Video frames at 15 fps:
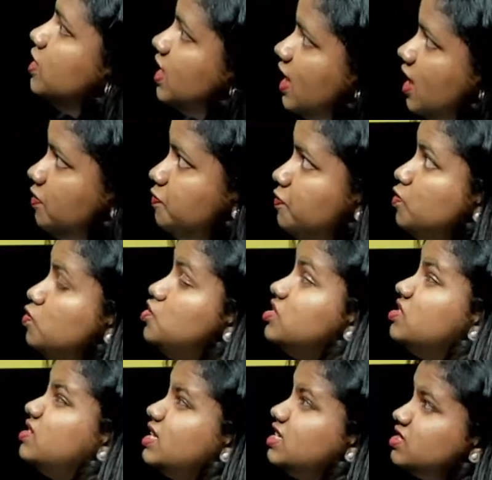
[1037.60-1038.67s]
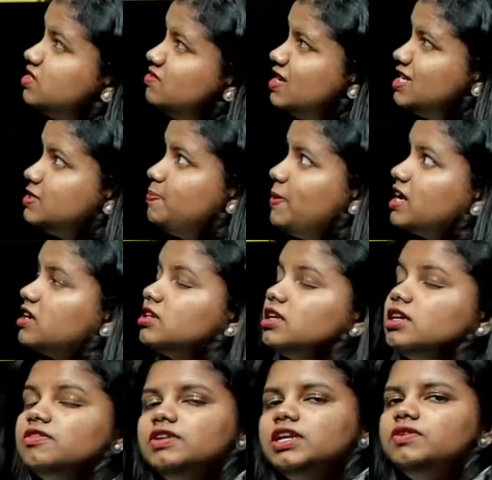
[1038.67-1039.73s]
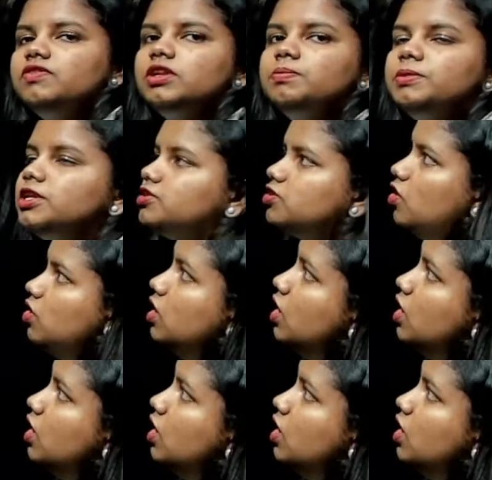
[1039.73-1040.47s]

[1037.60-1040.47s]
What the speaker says: and F2 generation respectively will be tall?